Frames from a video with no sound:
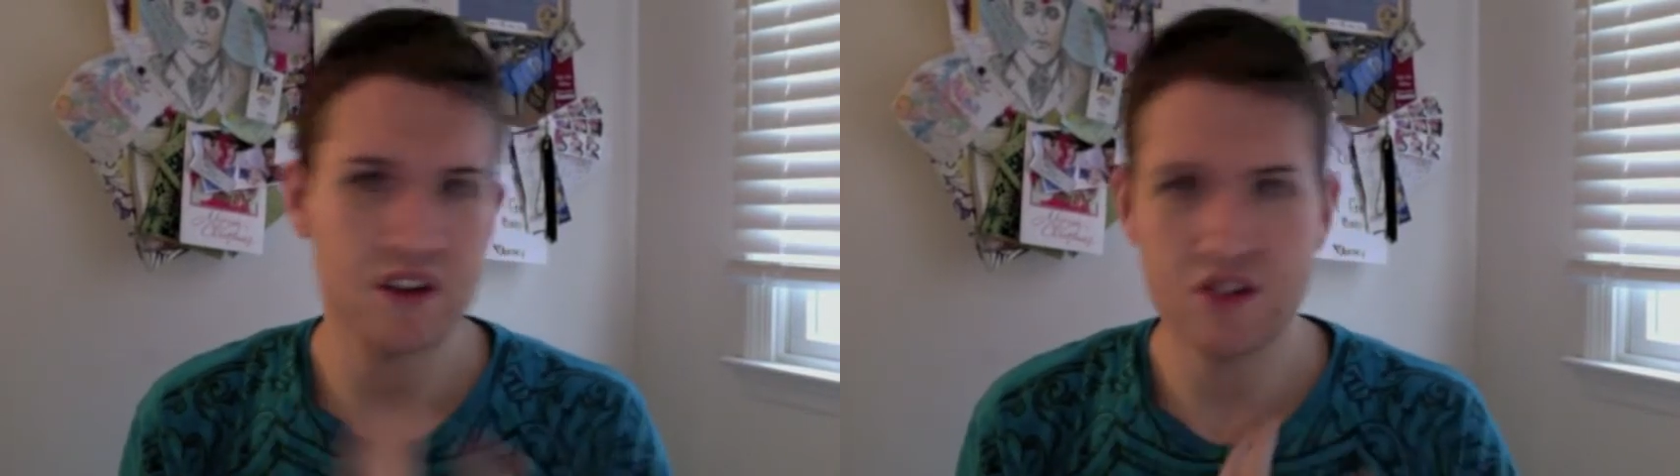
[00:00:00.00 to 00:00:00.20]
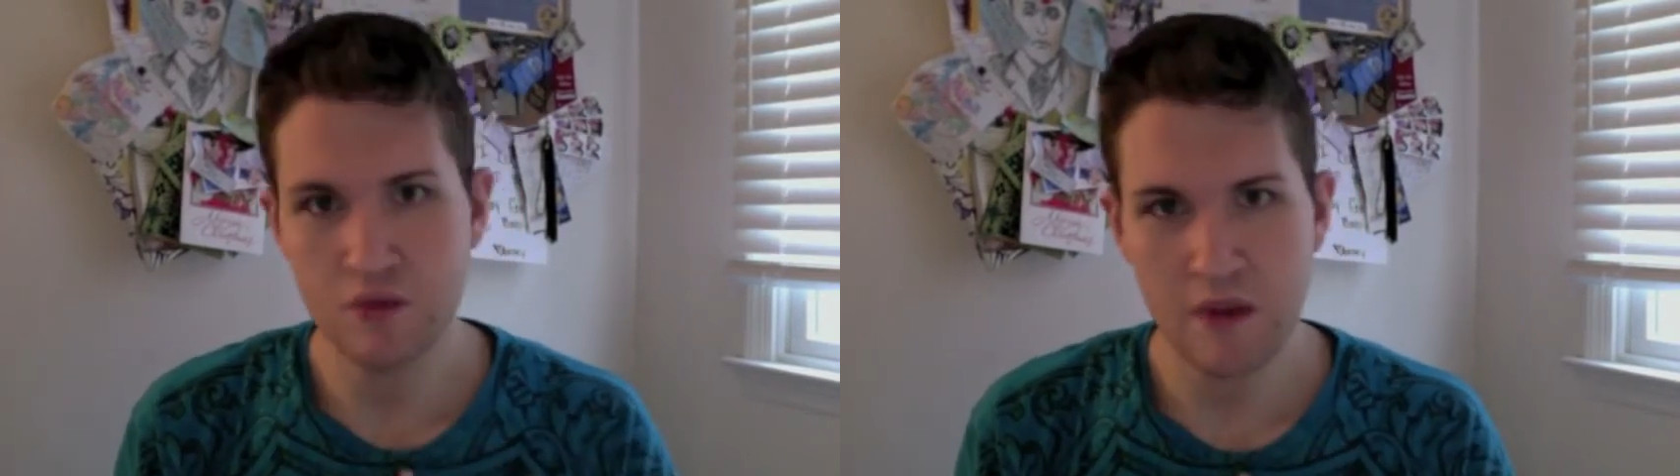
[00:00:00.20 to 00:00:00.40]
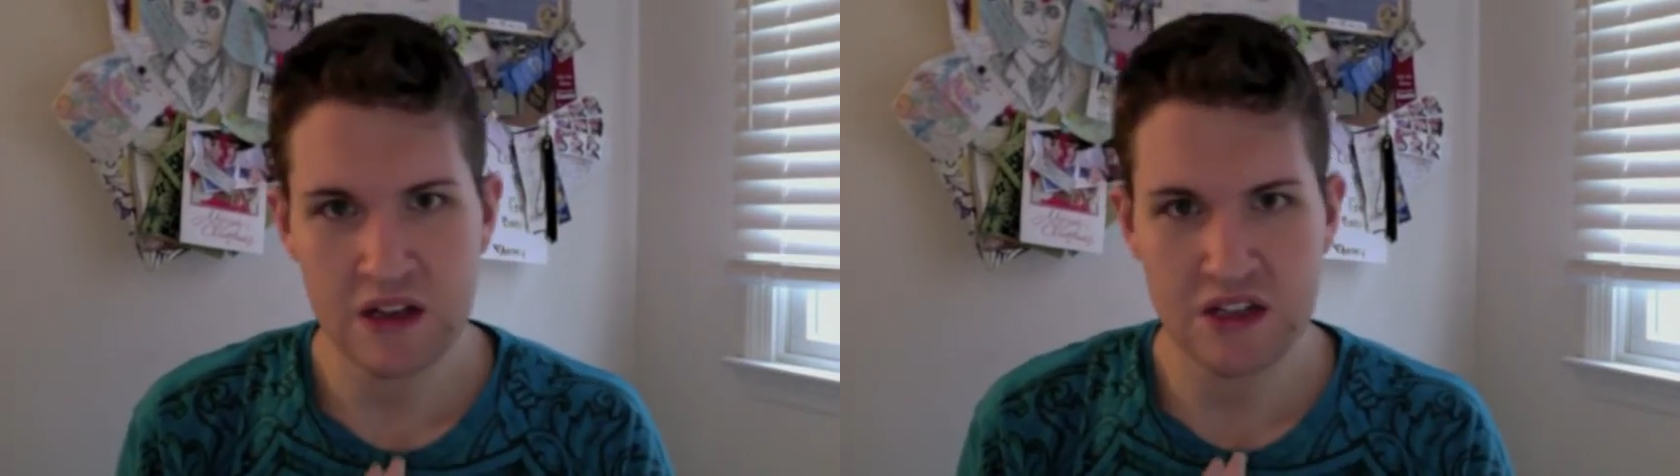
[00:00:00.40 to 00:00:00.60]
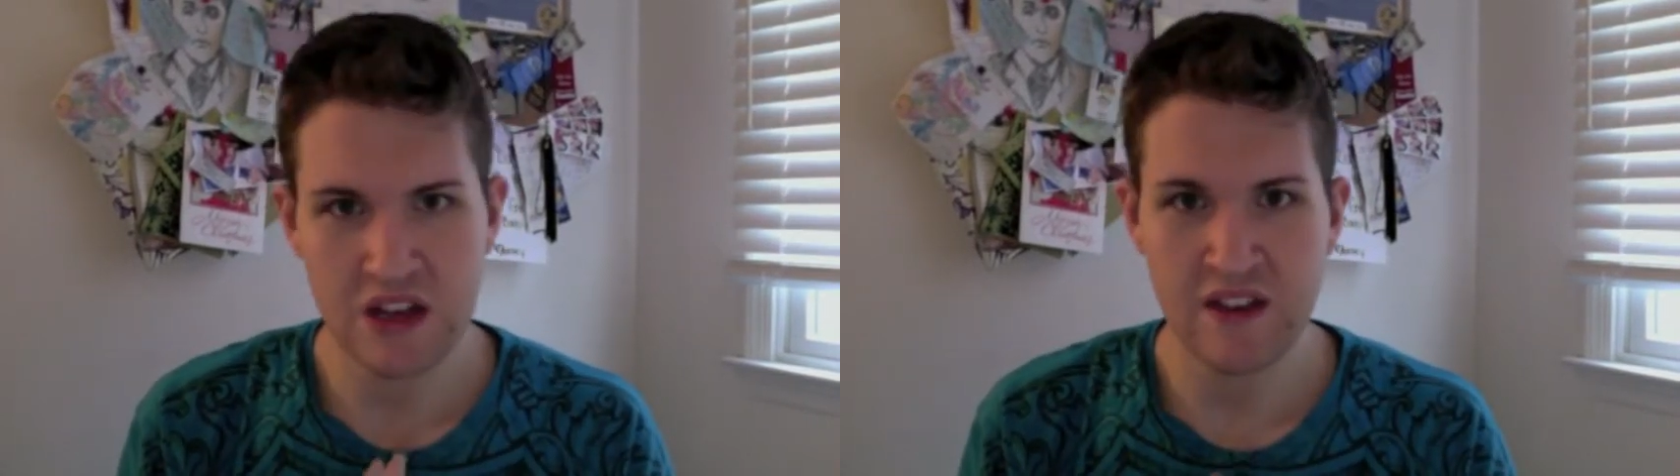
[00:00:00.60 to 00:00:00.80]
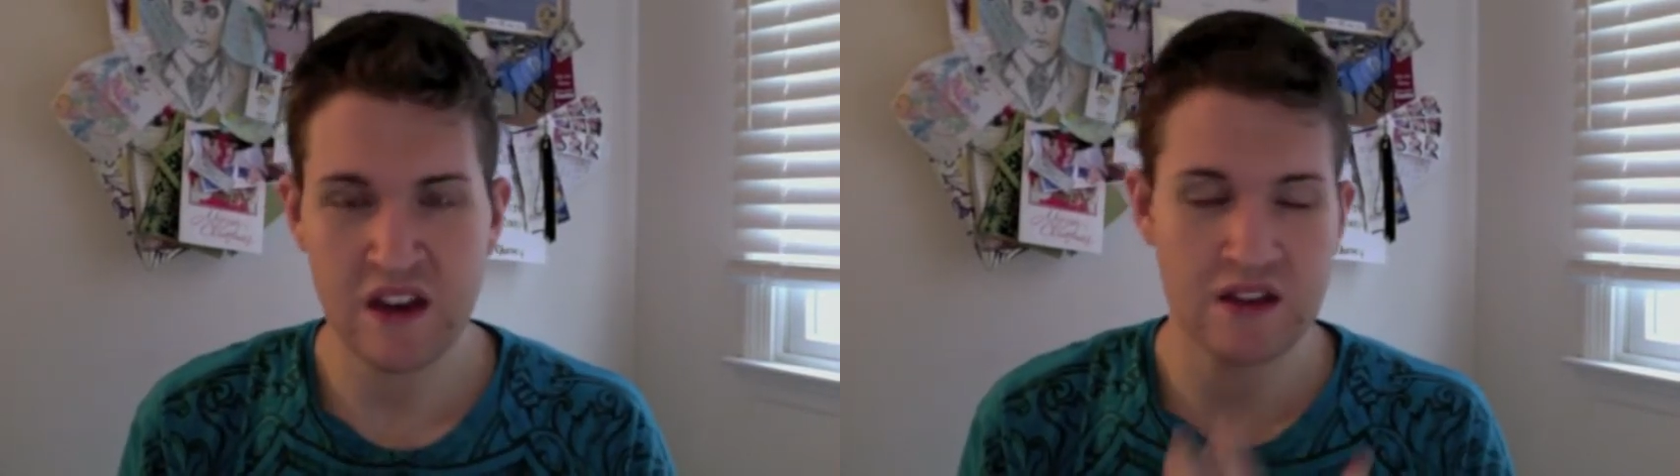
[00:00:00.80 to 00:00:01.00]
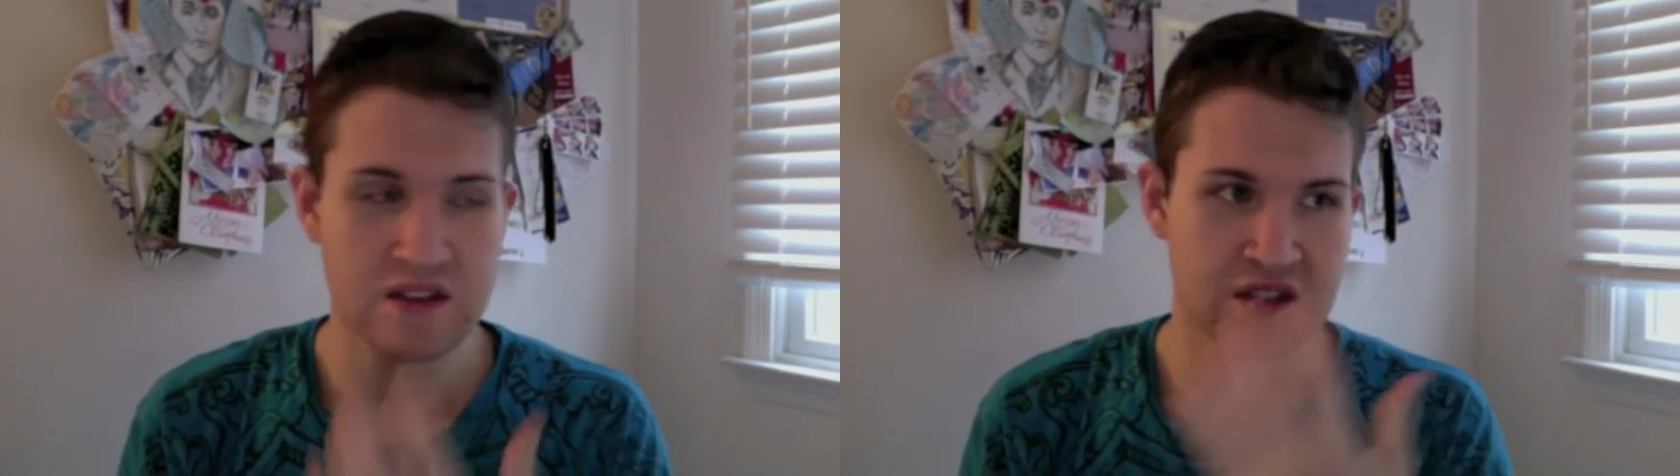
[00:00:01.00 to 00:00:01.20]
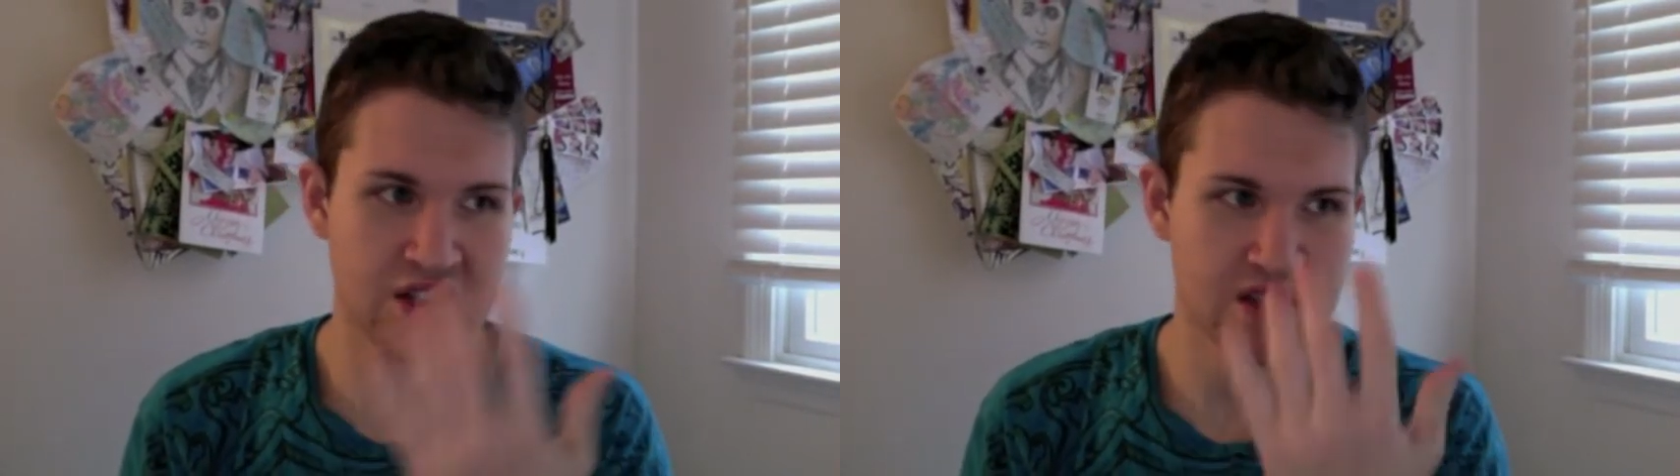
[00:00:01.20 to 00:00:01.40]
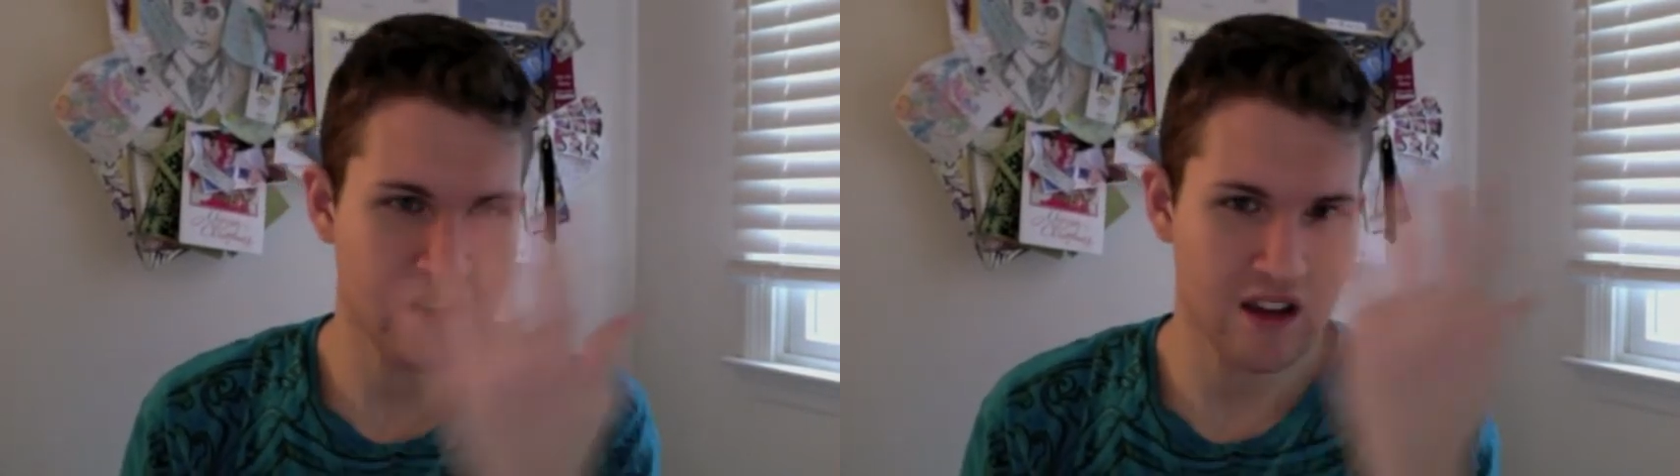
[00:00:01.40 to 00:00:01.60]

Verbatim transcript: gonna do much and then it's just